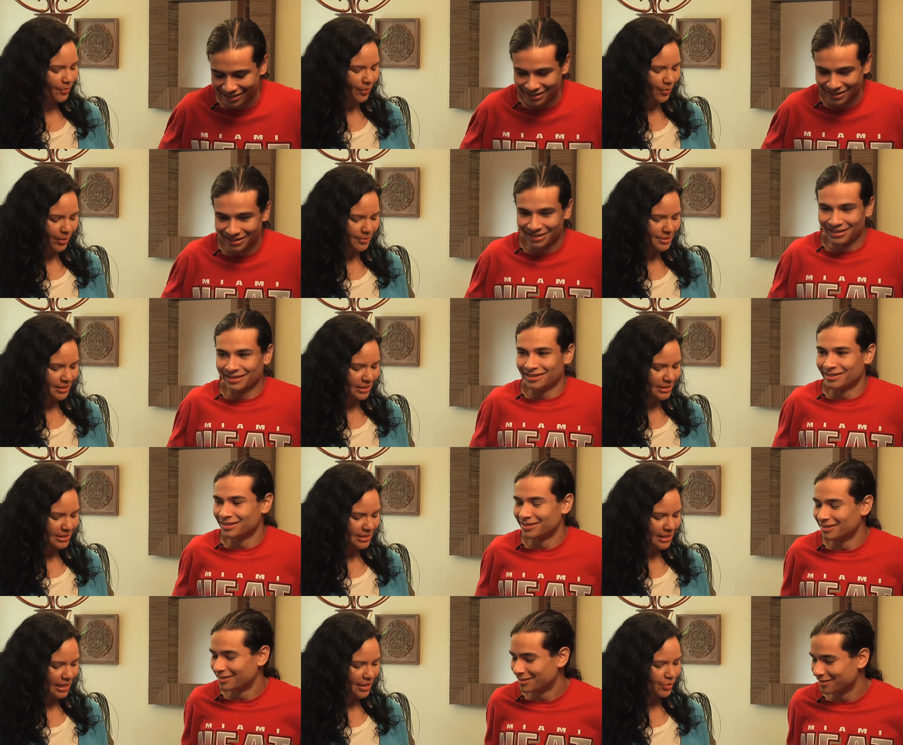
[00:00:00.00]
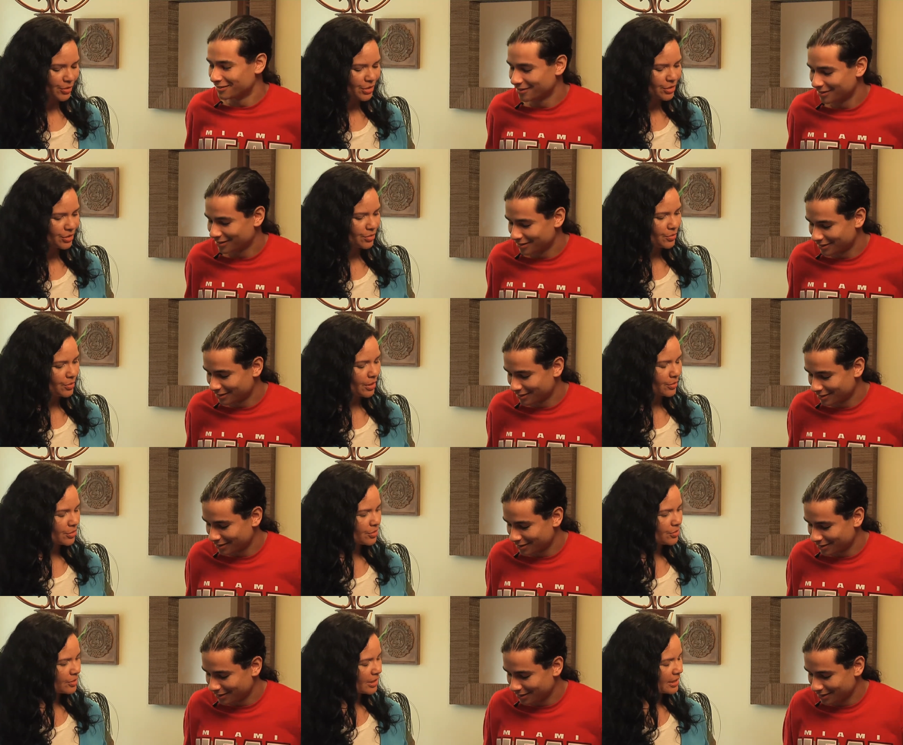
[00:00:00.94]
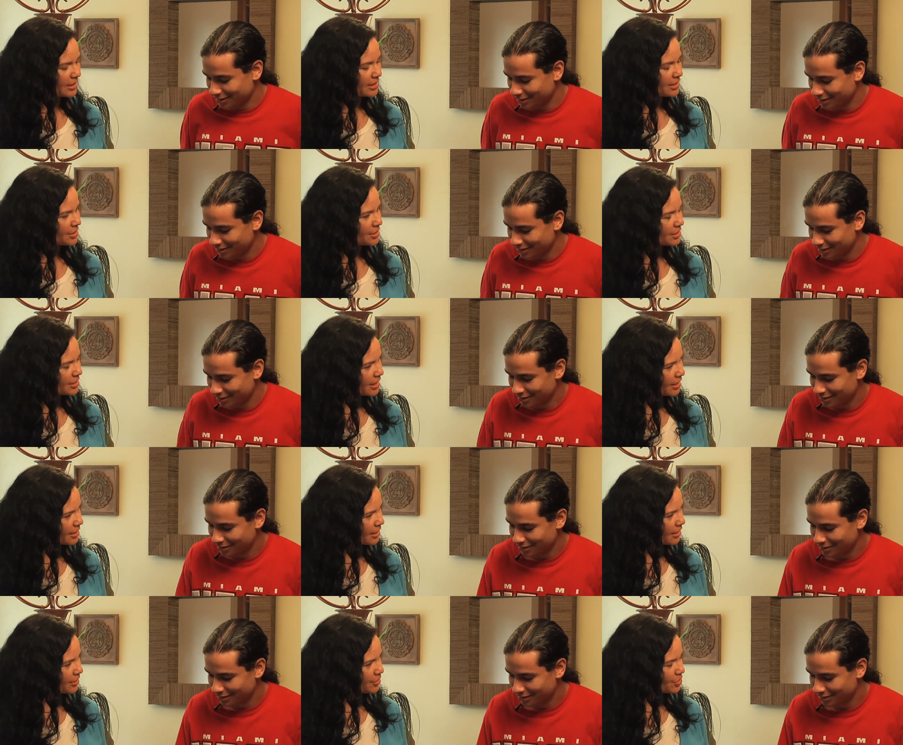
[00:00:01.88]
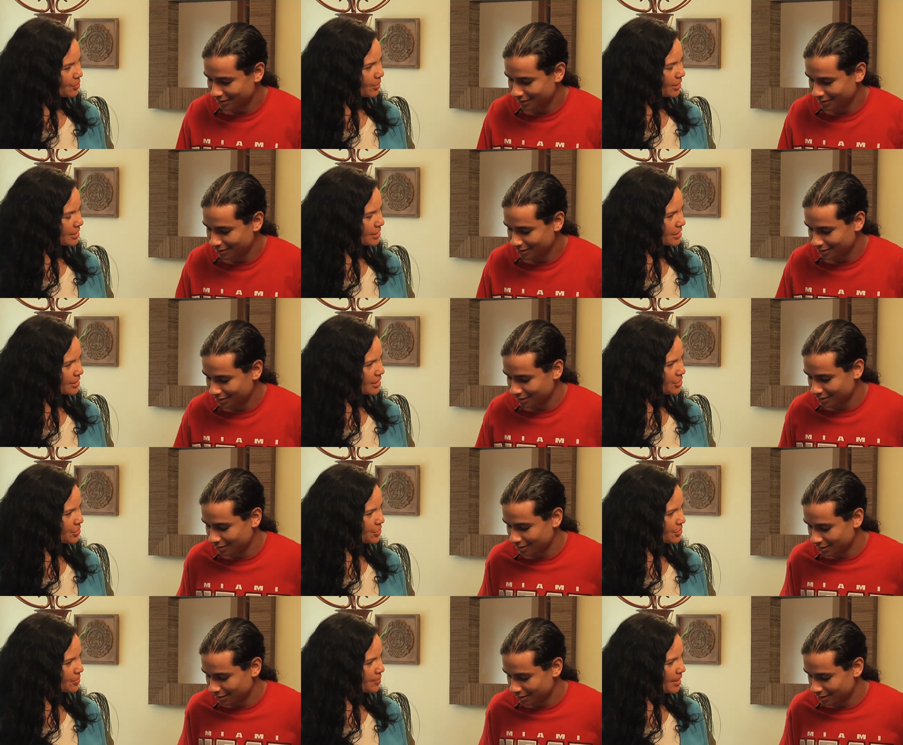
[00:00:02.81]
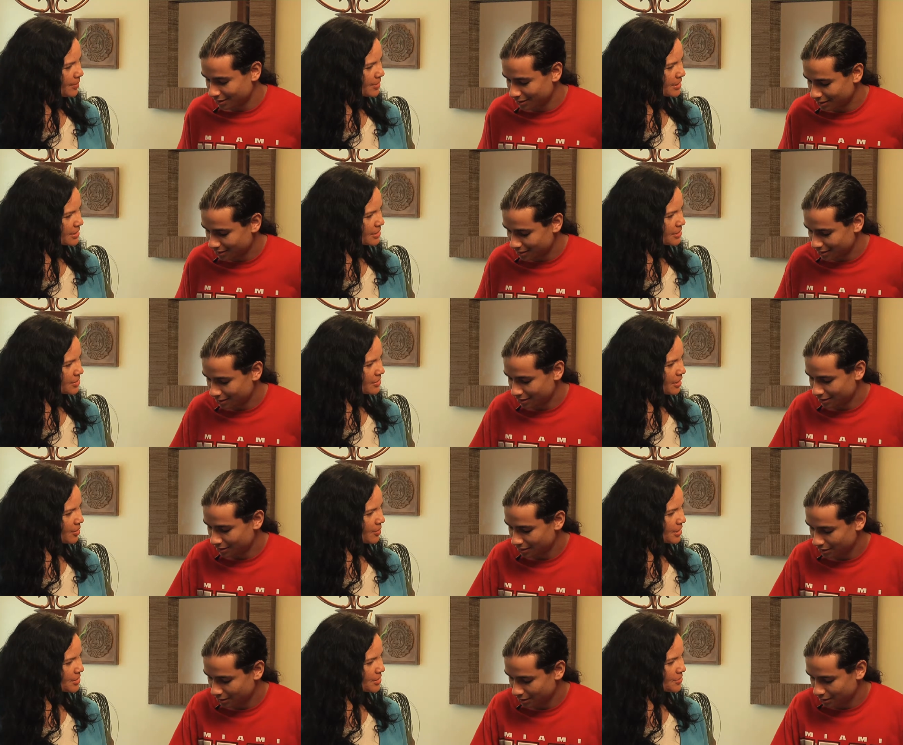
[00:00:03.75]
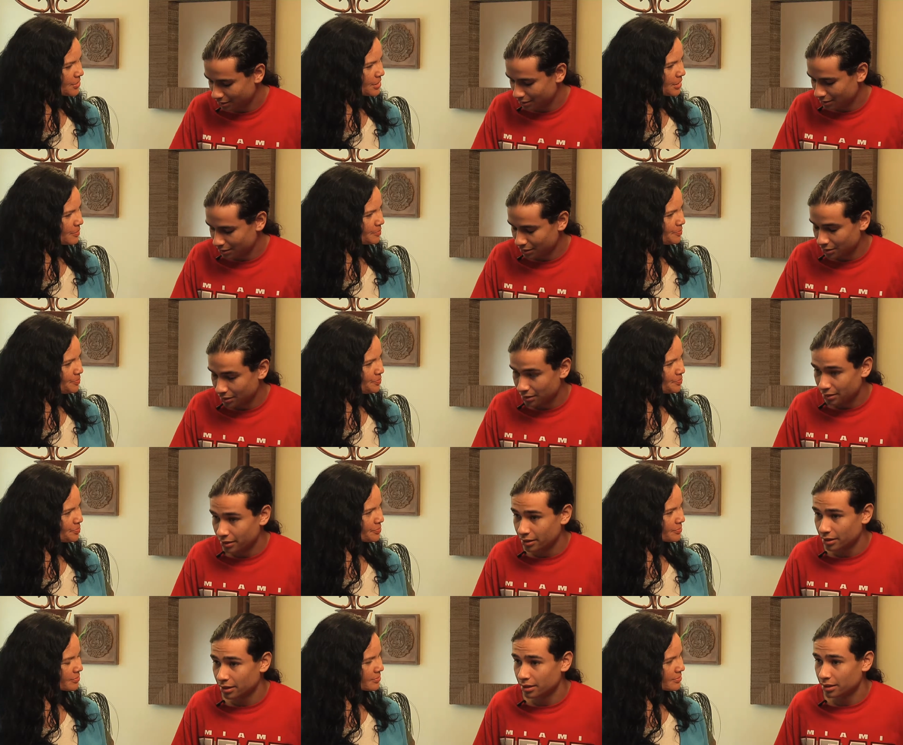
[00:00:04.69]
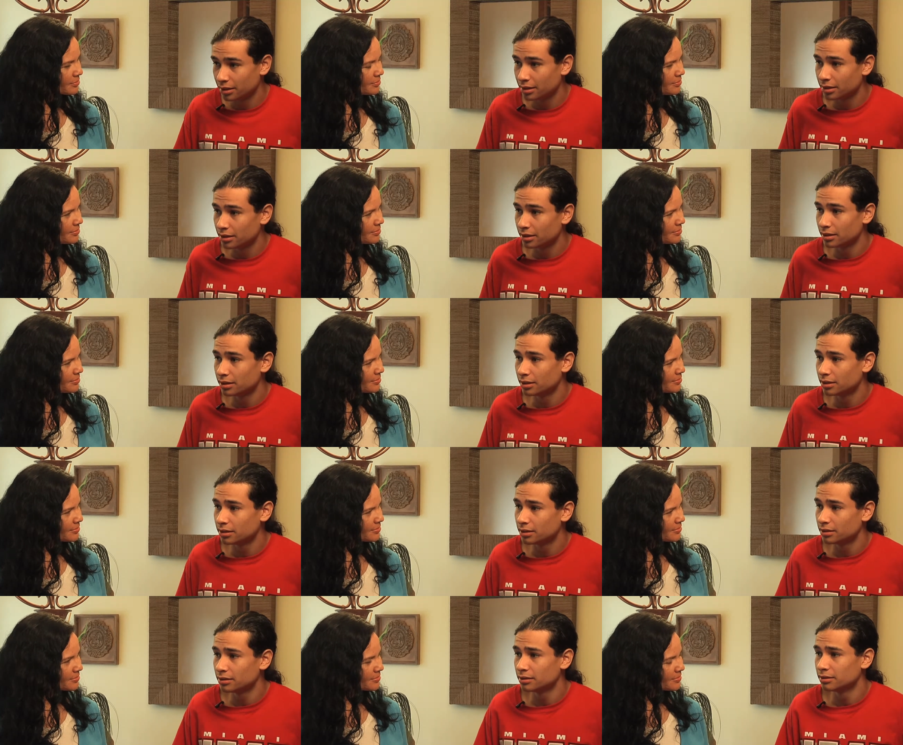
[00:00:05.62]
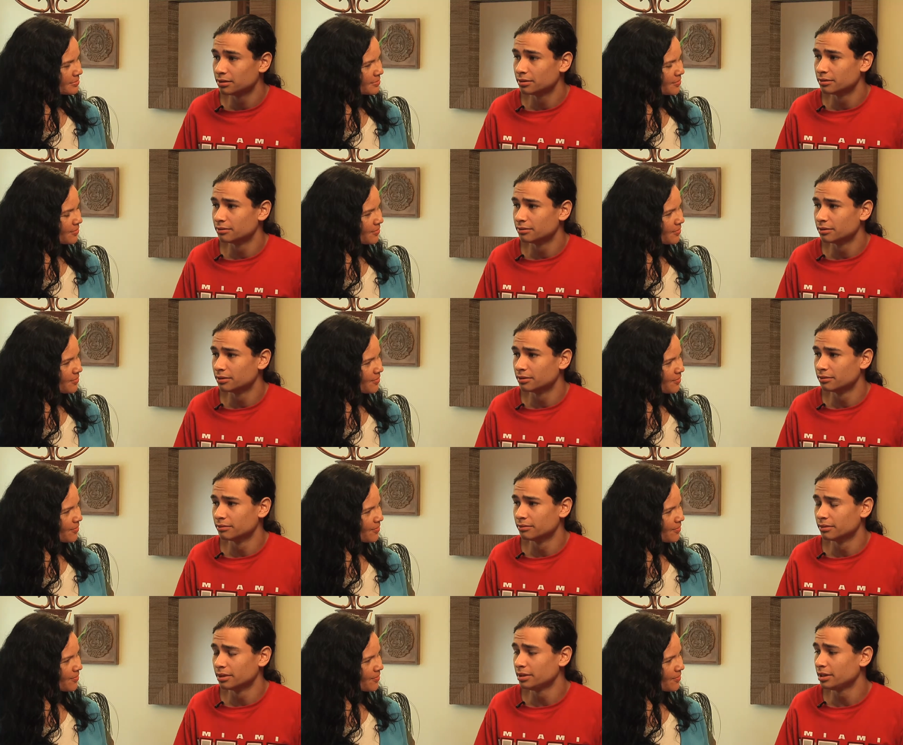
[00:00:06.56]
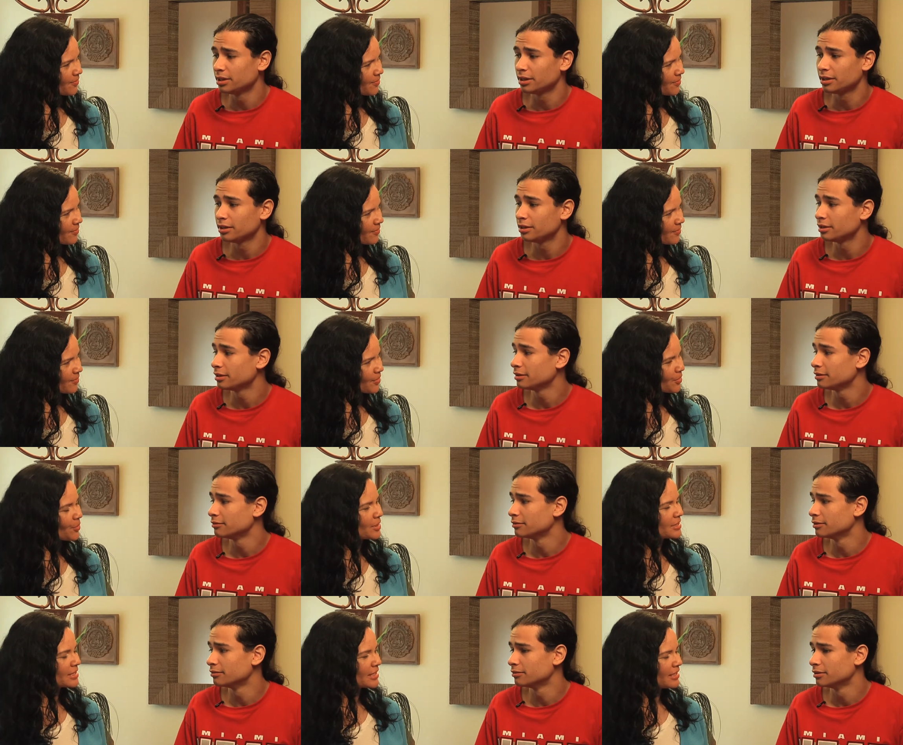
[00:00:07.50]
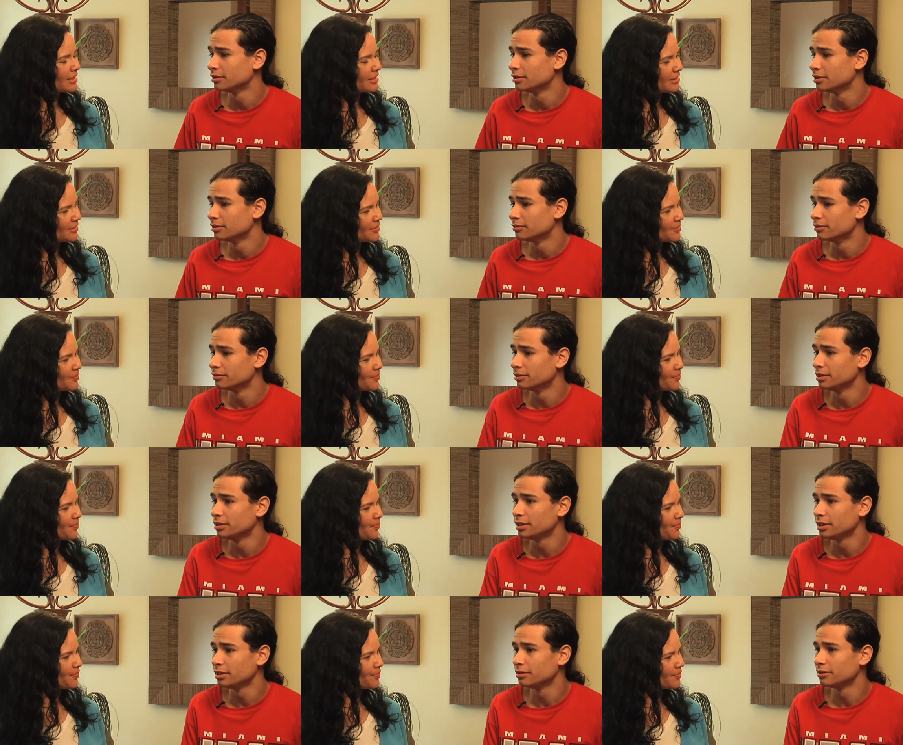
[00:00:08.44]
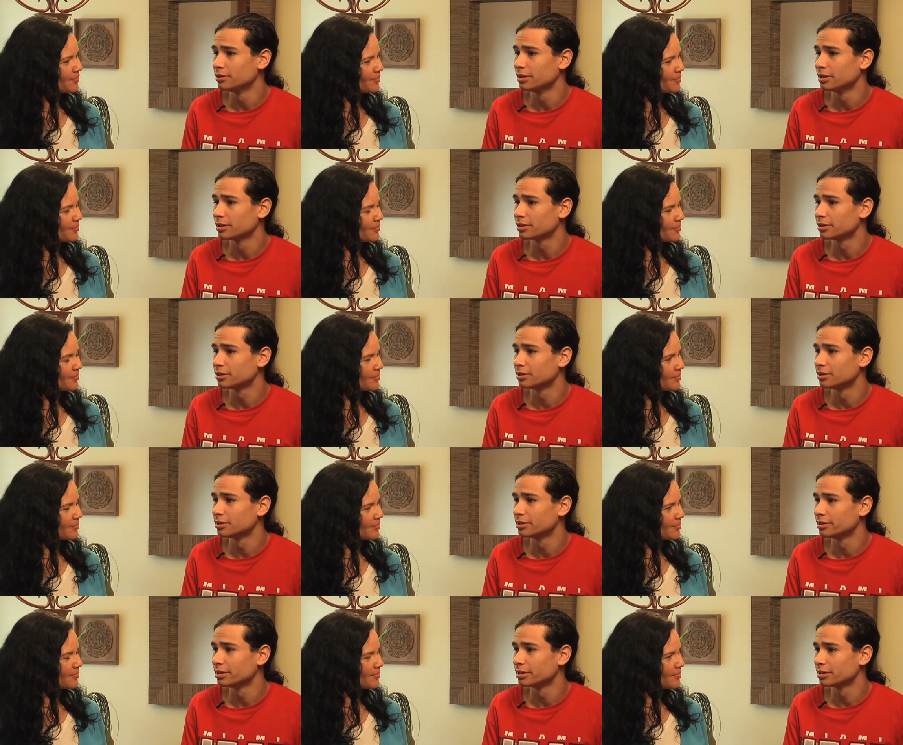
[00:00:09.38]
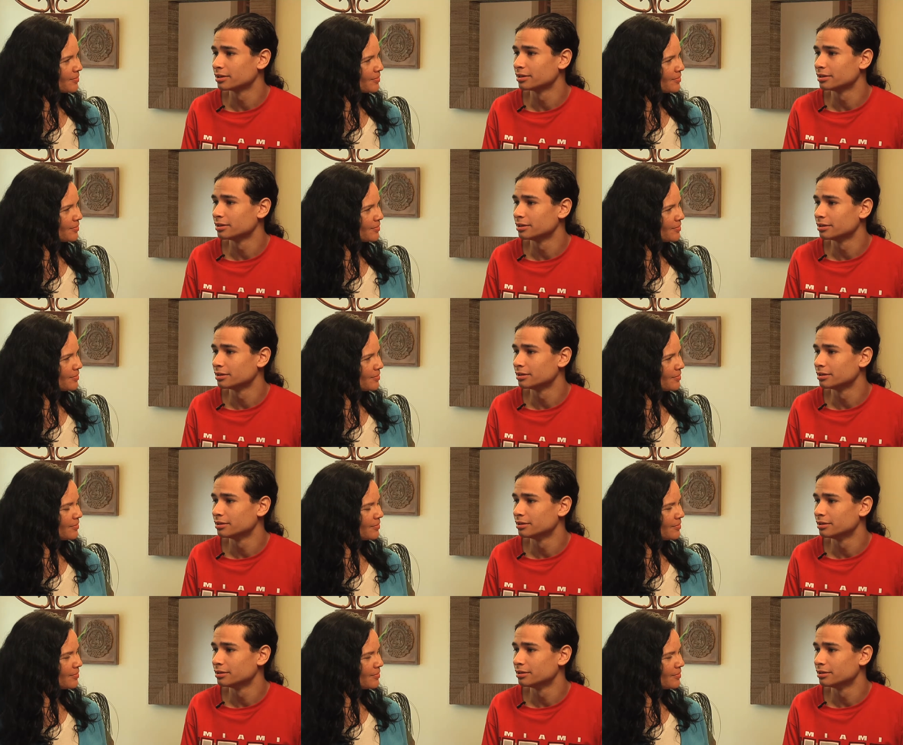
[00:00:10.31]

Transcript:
Speaker 1: what I was gonna say? Did you do you like teaching Daniela? Do you want to teach your baby sister how to make sushi?
Speaker 2: Uh, well, one day. One well, day. Well, one day, like, uh, like, uh,